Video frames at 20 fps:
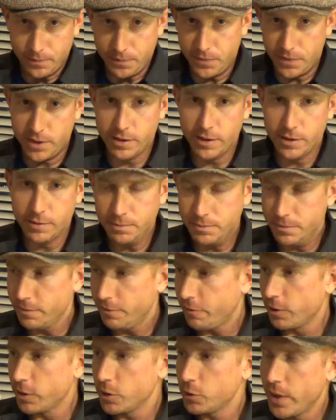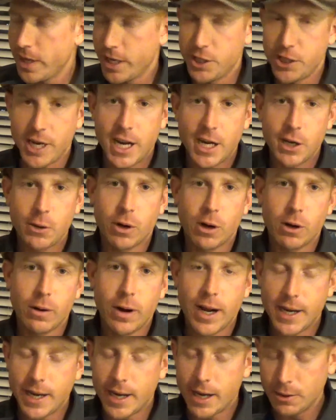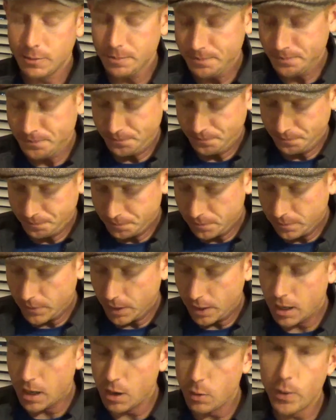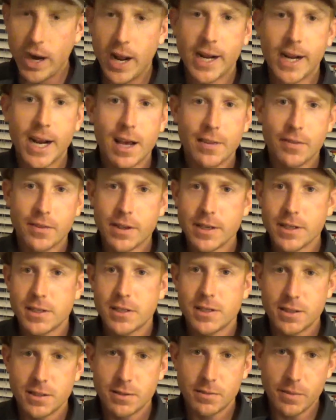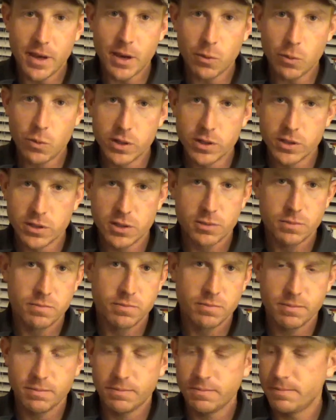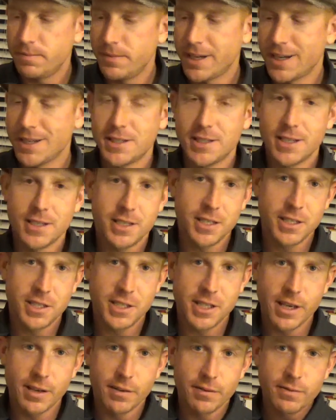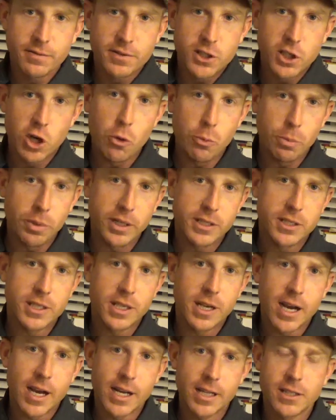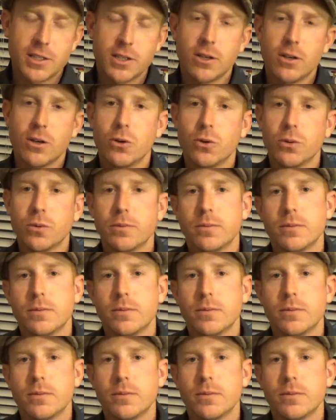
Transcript: the first week of January right now, when I got this, it was the consistency of soap inside. So